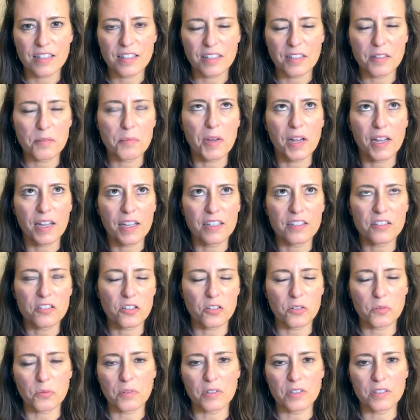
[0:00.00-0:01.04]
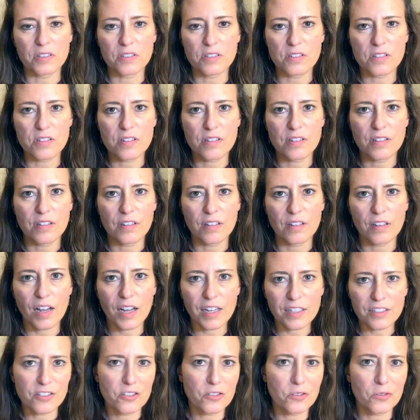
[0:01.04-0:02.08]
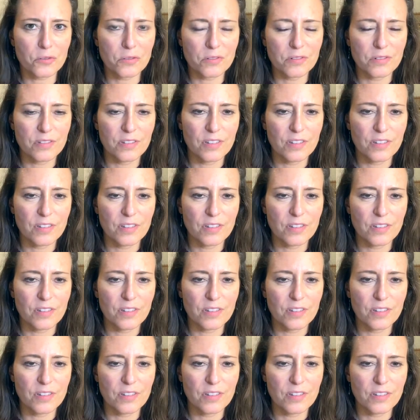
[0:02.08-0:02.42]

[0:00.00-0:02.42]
And my answer was, I do.